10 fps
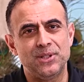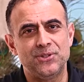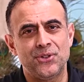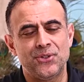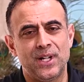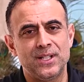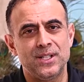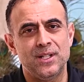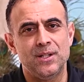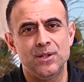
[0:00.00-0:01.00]
in
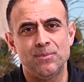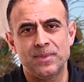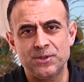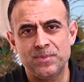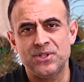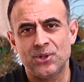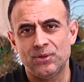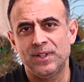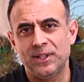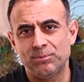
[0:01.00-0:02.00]
society. You must be
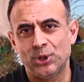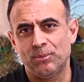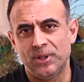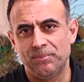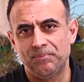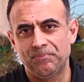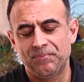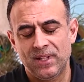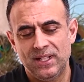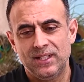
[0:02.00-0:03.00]
solving a problem.
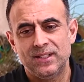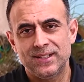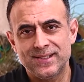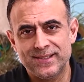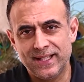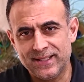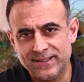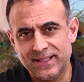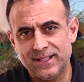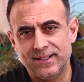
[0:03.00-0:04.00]
The second
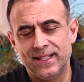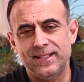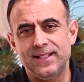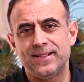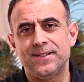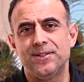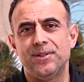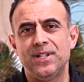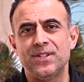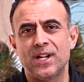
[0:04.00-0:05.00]
thing you then need to do
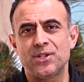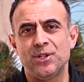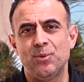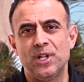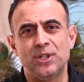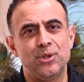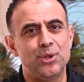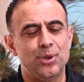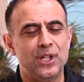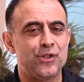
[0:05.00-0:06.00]
is actually work on
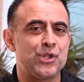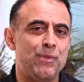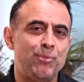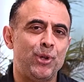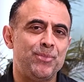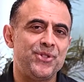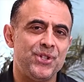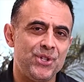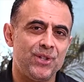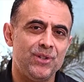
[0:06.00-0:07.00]
your customer
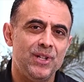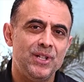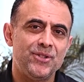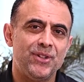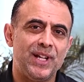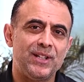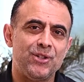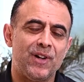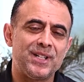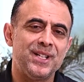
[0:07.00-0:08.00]
proposition so that the
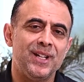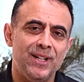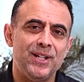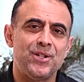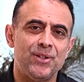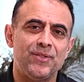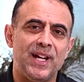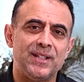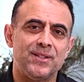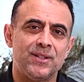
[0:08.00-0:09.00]
articulation of
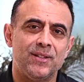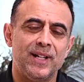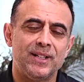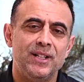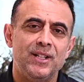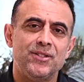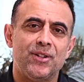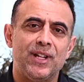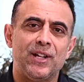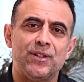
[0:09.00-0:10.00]
that is correct, so
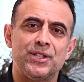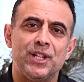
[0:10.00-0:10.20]
that